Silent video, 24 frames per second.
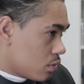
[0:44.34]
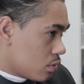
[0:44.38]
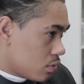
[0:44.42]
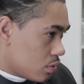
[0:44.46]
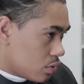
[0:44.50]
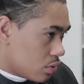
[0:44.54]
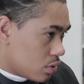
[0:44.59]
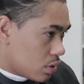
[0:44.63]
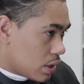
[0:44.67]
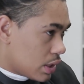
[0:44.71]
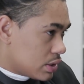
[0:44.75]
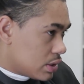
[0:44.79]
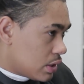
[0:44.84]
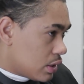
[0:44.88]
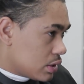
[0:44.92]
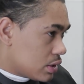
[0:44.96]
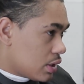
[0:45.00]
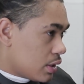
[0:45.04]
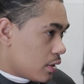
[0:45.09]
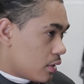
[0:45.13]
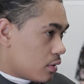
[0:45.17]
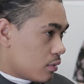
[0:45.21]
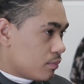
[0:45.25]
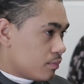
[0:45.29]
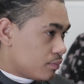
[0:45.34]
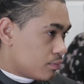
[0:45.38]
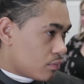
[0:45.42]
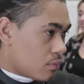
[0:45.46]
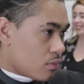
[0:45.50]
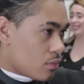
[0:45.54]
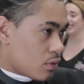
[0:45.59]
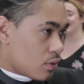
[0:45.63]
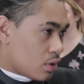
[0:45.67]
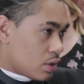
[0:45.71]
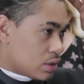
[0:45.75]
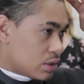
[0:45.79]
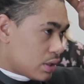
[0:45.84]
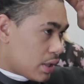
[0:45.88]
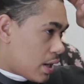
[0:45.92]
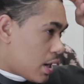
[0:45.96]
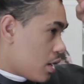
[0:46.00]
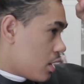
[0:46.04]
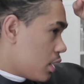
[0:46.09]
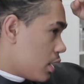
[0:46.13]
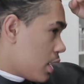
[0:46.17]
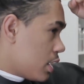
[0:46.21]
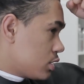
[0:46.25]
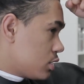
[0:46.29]
and the blade is very forgiving.
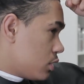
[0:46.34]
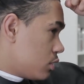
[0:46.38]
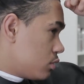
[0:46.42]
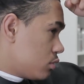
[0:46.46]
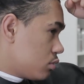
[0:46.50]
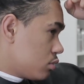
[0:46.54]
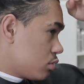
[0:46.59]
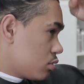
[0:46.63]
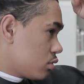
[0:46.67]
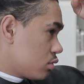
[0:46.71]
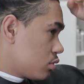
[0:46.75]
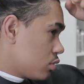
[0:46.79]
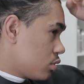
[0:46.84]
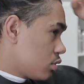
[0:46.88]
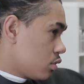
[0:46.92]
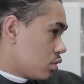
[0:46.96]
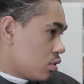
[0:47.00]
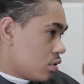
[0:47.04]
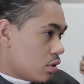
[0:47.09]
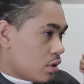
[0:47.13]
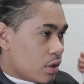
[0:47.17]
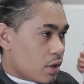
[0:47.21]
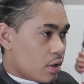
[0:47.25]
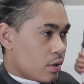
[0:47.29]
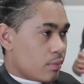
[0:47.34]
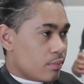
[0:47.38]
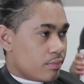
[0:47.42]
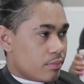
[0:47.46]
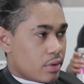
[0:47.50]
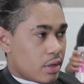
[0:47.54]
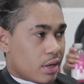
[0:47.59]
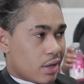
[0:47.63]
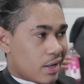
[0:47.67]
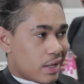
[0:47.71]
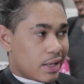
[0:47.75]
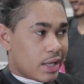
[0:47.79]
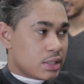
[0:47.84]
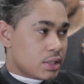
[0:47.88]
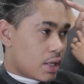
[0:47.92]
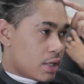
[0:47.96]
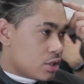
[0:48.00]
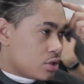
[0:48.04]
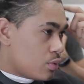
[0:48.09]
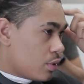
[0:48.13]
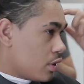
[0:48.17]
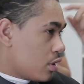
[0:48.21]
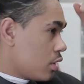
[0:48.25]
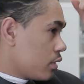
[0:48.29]
If you did not have one of these clippers, I
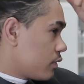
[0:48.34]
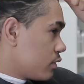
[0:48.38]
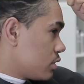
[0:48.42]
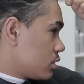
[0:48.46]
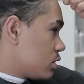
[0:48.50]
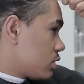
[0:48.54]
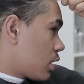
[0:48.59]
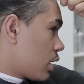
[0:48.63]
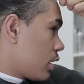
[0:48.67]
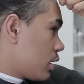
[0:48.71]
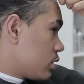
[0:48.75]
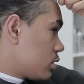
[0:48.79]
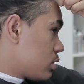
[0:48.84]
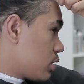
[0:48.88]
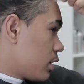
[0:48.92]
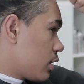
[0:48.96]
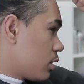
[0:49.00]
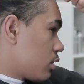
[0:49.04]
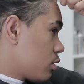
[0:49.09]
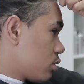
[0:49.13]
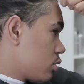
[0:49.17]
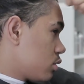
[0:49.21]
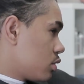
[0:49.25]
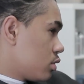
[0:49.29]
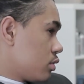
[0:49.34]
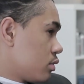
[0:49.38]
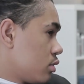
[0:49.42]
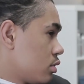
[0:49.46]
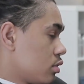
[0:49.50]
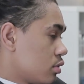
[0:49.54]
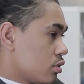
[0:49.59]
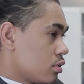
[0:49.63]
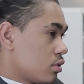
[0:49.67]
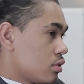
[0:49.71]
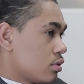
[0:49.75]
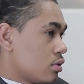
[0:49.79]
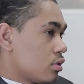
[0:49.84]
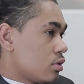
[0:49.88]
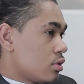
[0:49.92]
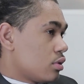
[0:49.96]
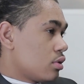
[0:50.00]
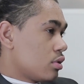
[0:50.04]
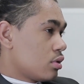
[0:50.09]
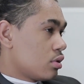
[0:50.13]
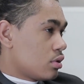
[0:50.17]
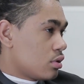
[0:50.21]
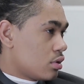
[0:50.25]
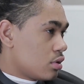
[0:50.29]
highly recommend it. It's
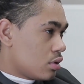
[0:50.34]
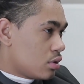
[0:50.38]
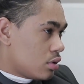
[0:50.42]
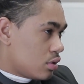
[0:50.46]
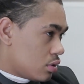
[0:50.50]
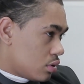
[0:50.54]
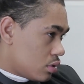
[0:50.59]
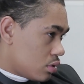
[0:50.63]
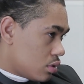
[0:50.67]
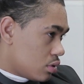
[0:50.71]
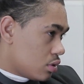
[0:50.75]
dope.